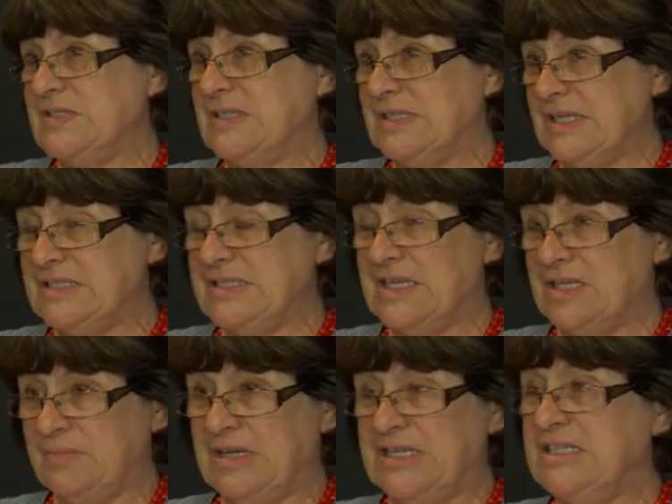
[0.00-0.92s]
that I tell
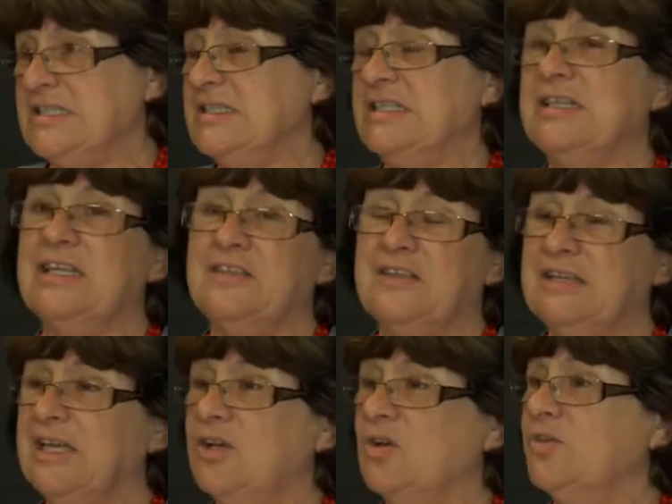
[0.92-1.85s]
them I need to see their
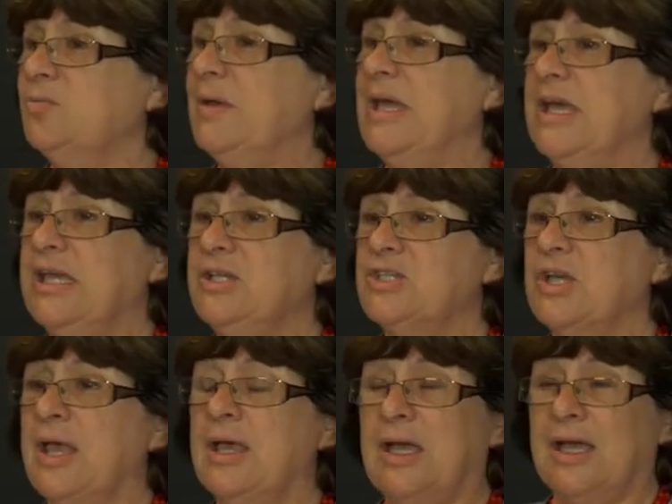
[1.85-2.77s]
thinking on the page.
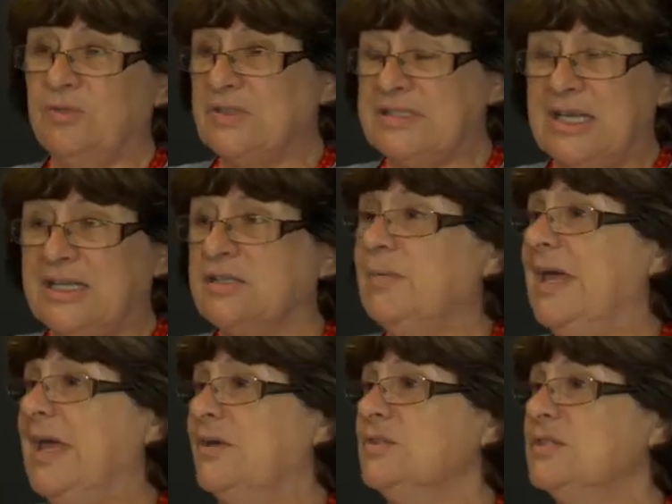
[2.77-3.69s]
I'm not telling them
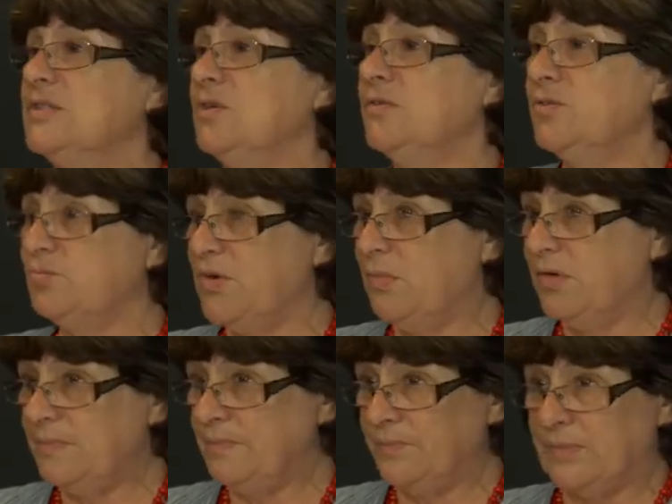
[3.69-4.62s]
how to solve the
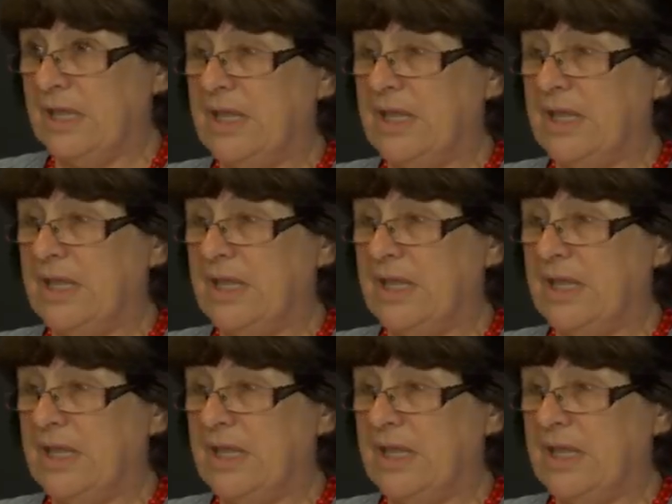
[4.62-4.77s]
problem.